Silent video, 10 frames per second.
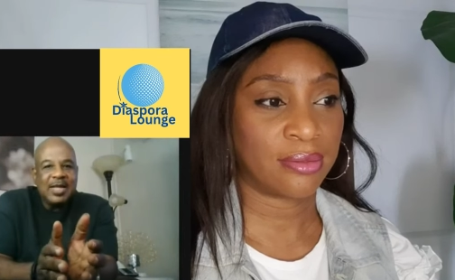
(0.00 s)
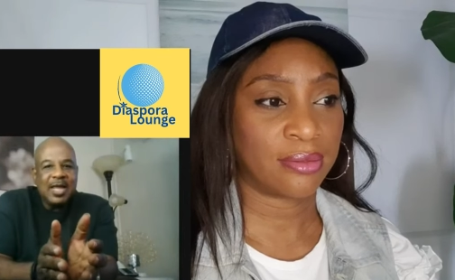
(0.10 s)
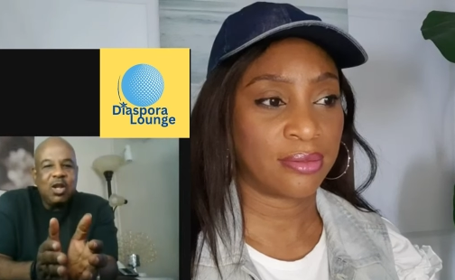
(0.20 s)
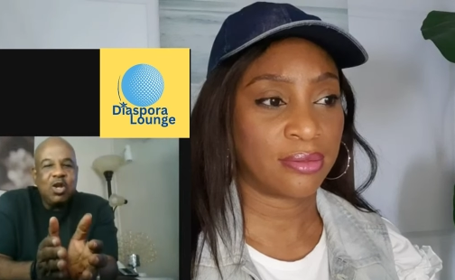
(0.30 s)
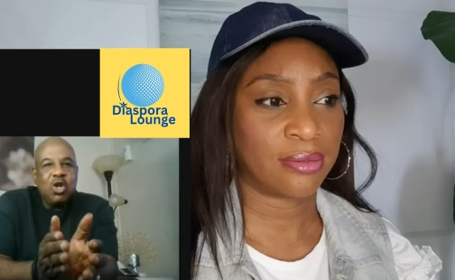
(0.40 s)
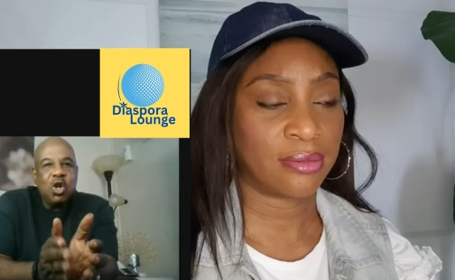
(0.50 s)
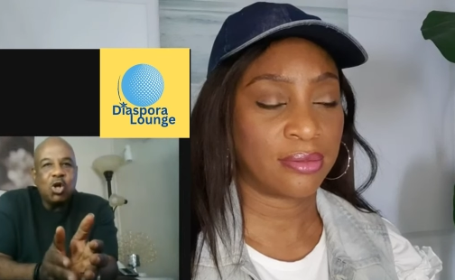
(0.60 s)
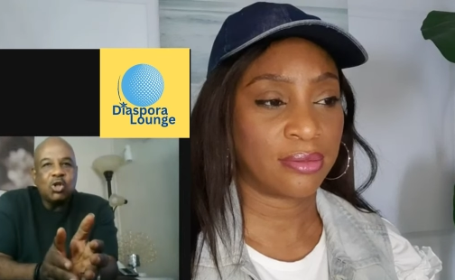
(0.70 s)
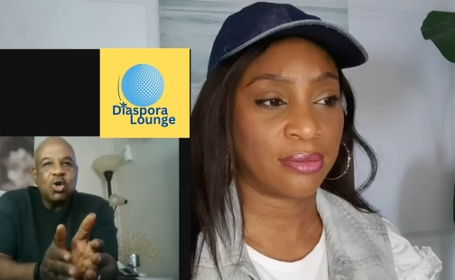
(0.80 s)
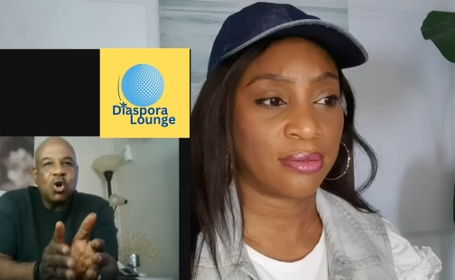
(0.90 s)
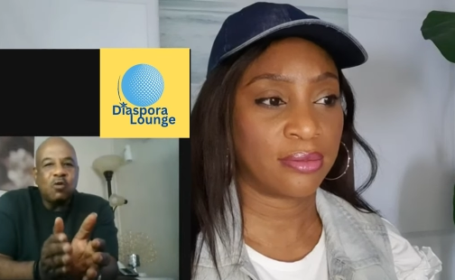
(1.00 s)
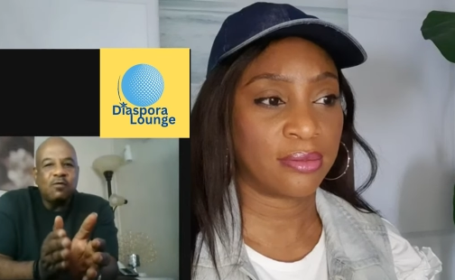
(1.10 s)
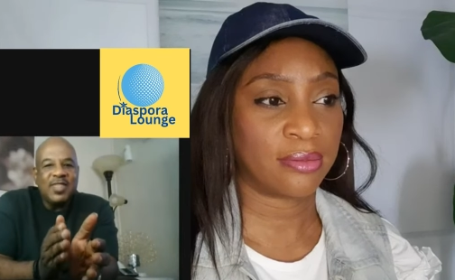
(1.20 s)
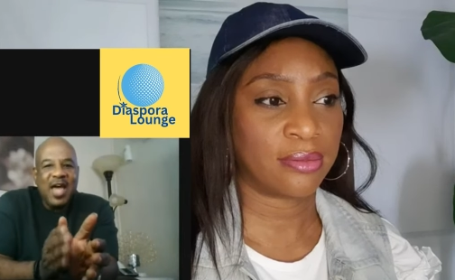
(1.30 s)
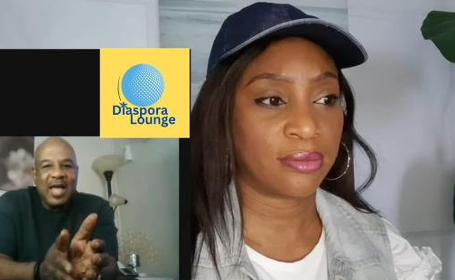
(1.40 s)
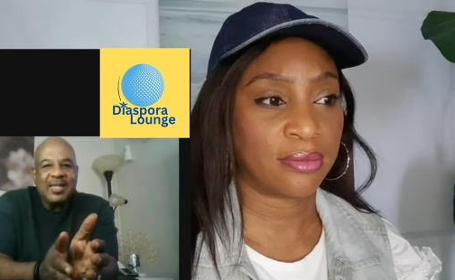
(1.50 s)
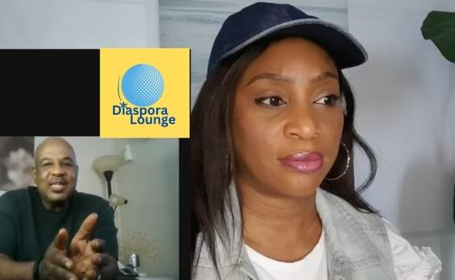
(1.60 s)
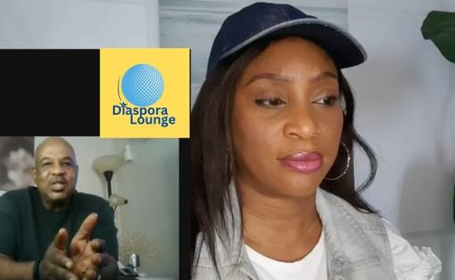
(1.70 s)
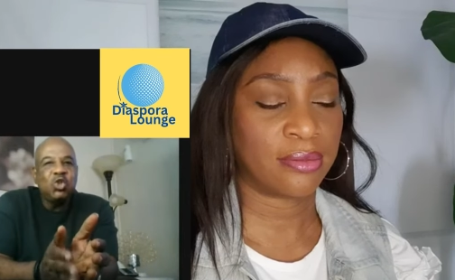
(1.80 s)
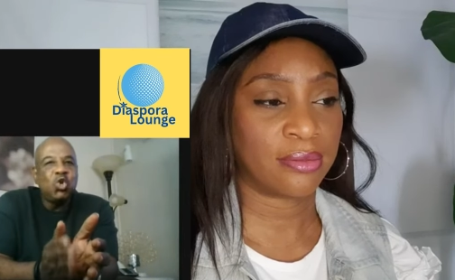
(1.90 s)
Speaker 1: That a lot of
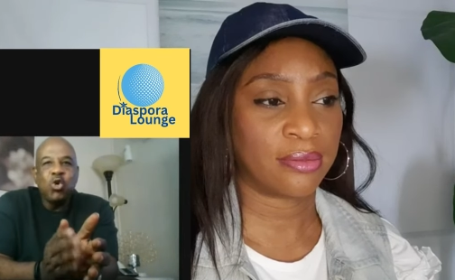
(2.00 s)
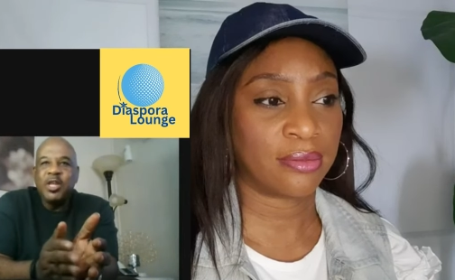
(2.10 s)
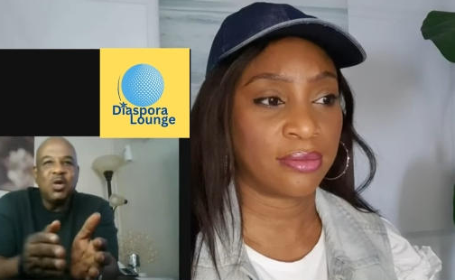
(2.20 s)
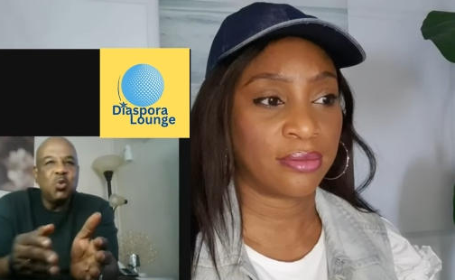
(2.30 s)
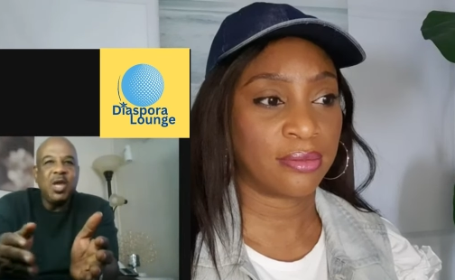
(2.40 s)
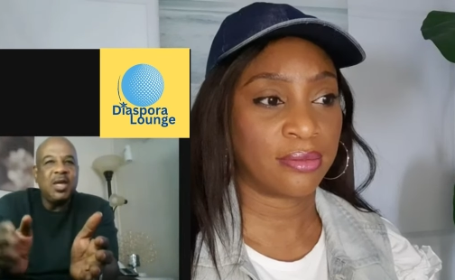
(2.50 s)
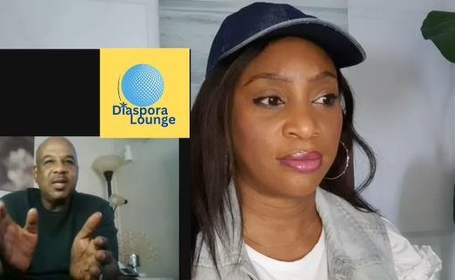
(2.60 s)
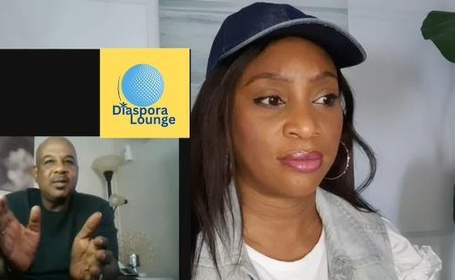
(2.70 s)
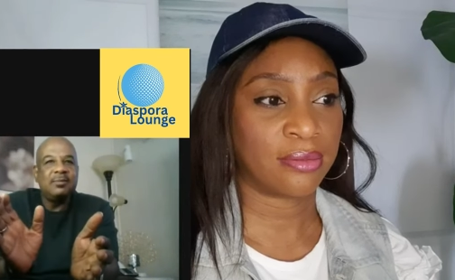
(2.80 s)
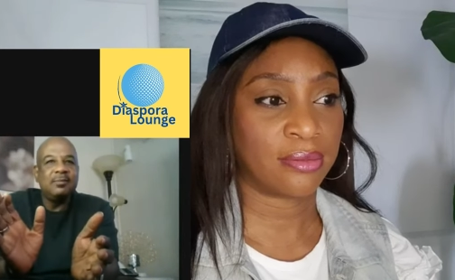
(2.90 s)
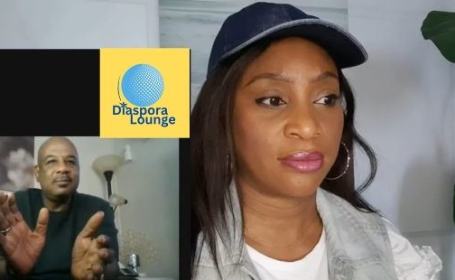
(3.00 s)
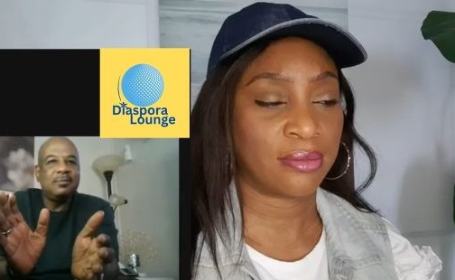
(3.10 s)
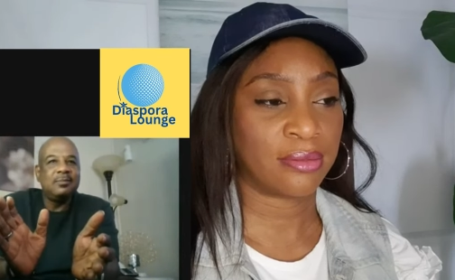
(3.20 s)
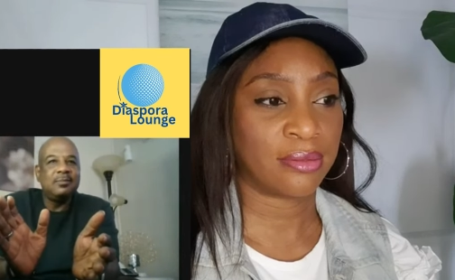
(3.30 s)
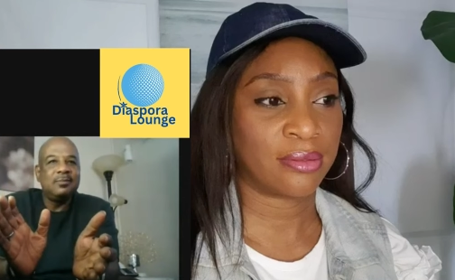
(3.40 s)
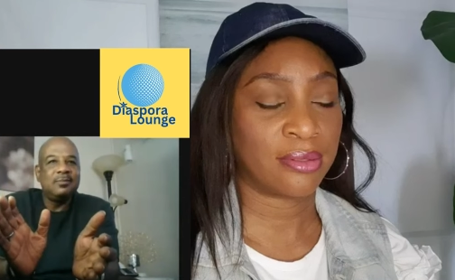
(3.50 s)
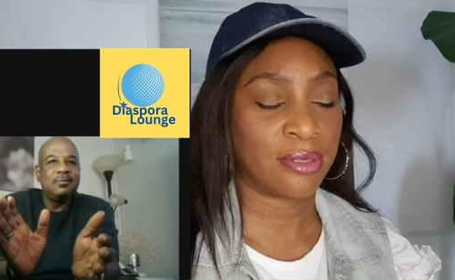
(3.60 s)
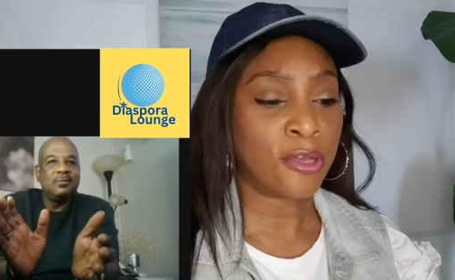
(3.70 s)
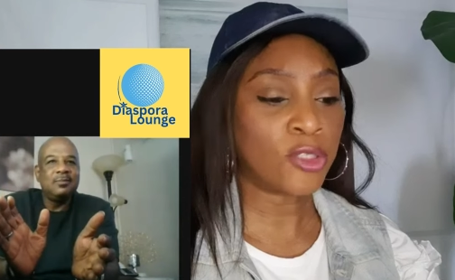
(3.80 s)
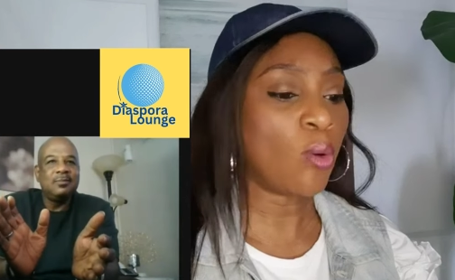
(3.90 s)
that is going away.
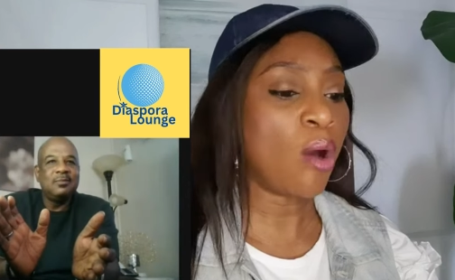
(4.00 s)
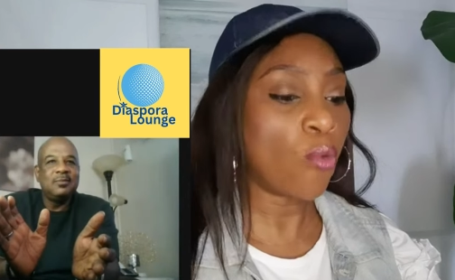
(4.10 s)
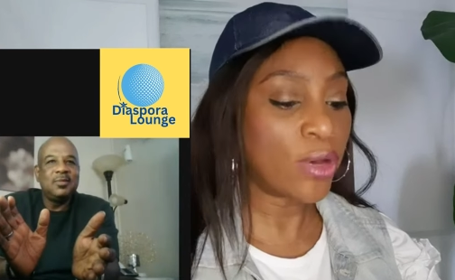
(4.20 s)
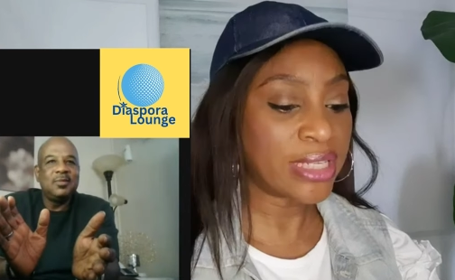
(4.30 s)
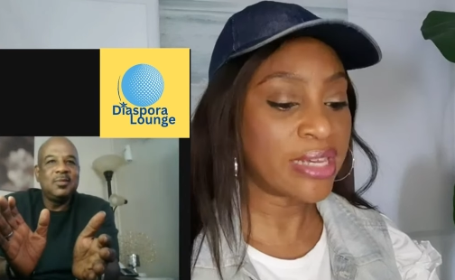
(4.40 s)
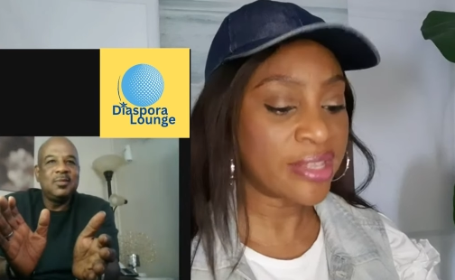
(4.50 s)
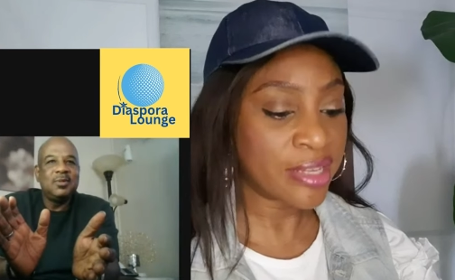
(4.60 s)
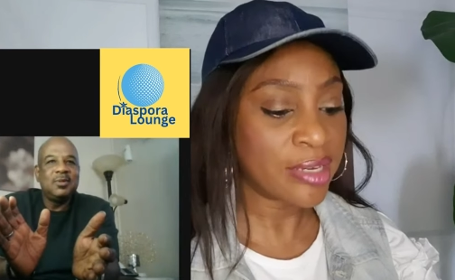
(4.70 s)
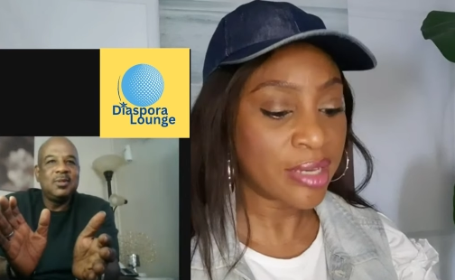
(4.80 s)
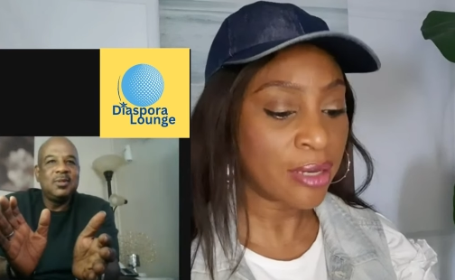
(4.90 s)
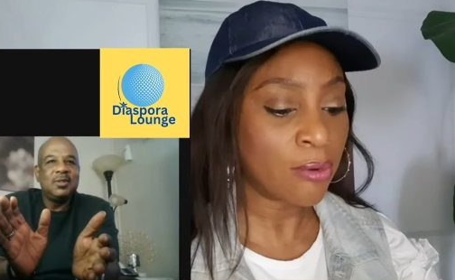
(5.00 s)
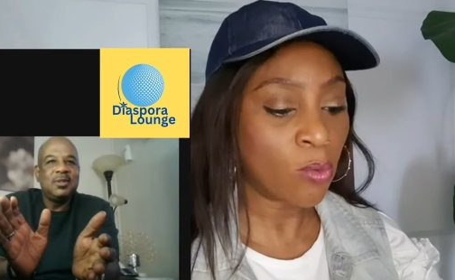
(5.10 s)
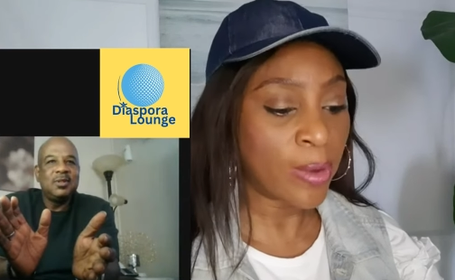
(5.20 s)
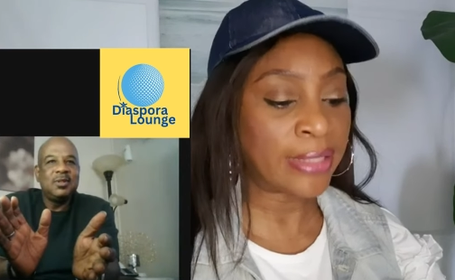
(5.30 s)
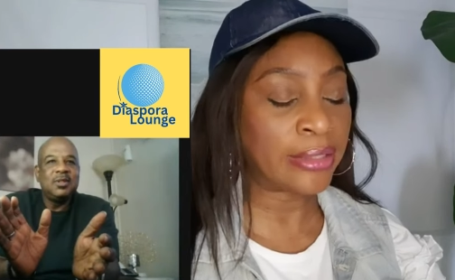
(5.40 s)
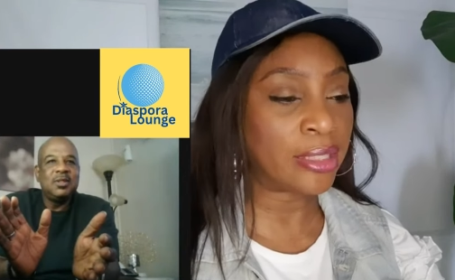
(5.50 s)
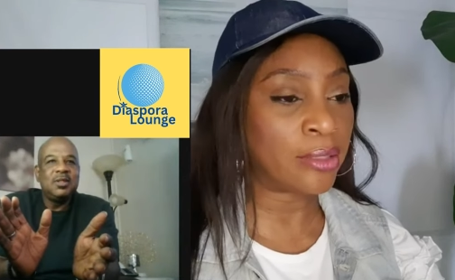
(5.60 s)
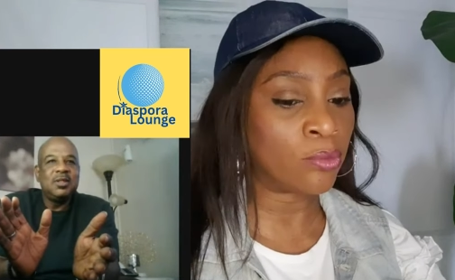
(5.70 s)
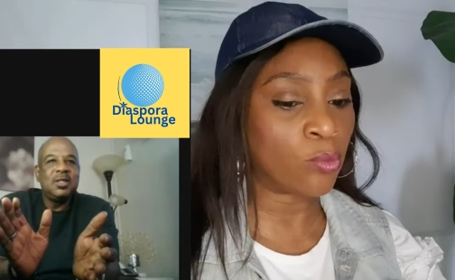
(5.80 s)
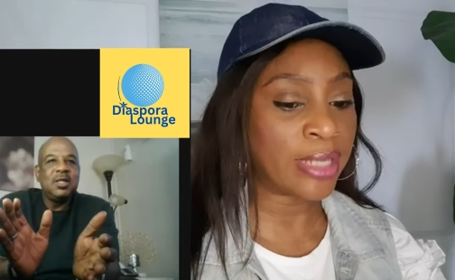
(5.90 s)
Speaker 2: So what was he thinking when
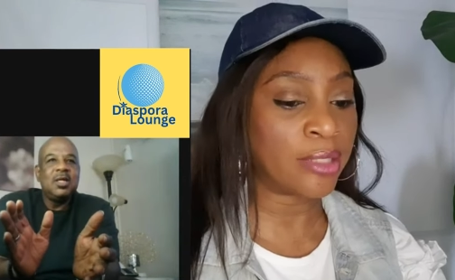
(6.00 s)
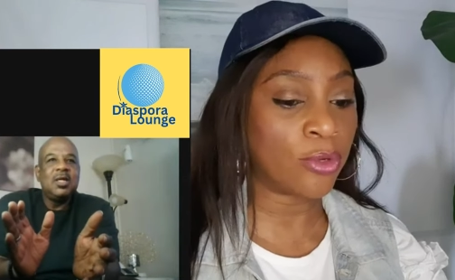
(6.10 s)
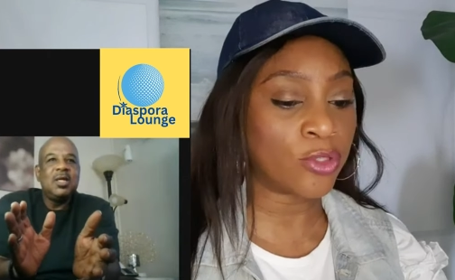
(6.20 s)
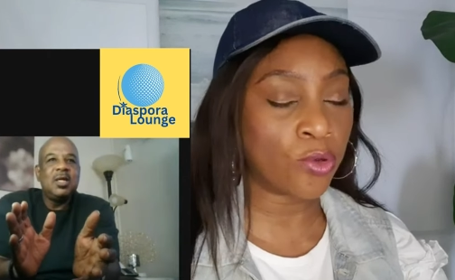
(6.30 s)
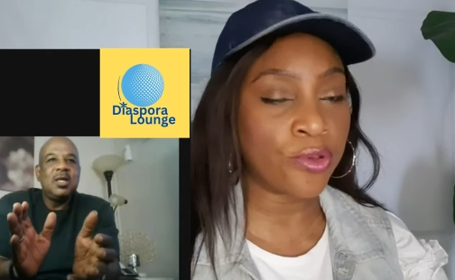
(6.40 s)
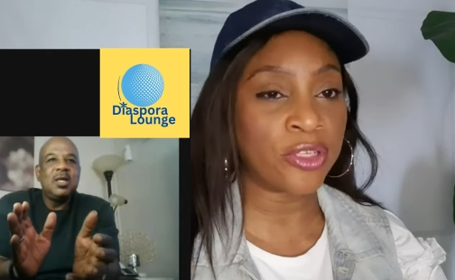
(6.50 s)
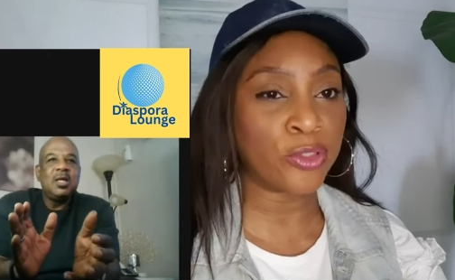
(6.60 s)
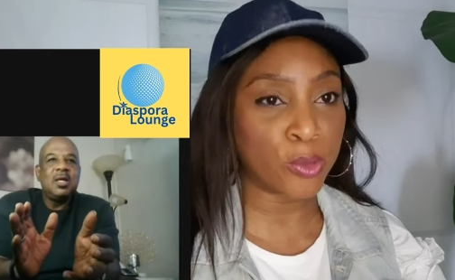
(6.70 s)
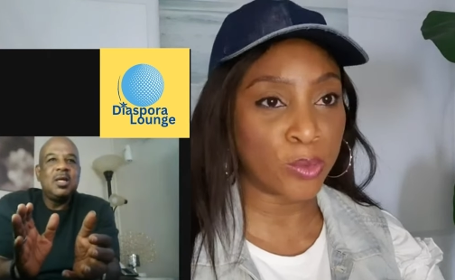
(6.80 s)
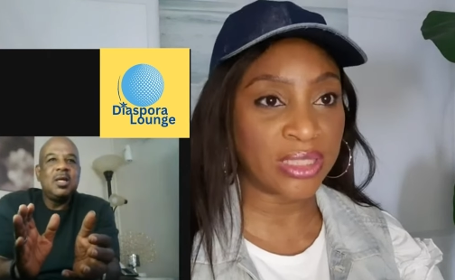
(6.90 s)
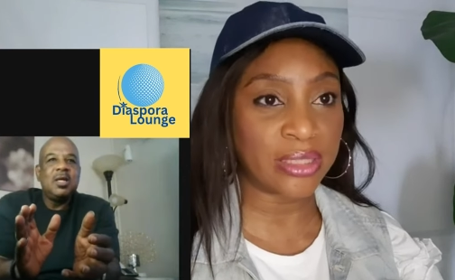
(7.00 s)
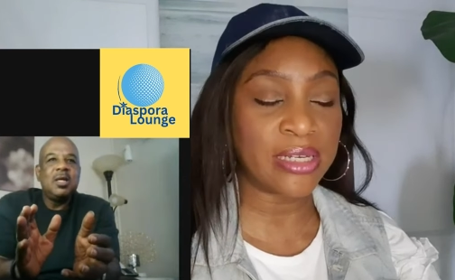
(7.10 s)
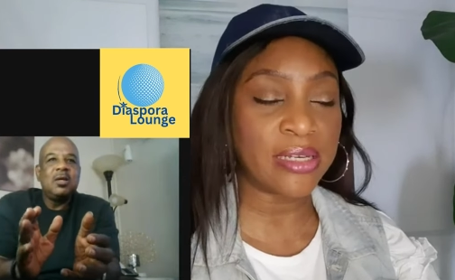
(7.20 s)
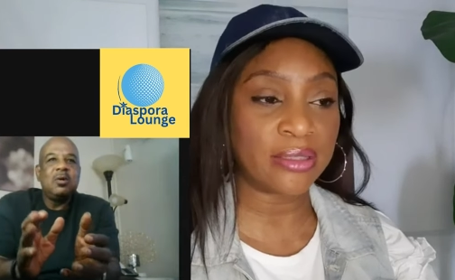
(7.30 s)
he was going into it? Did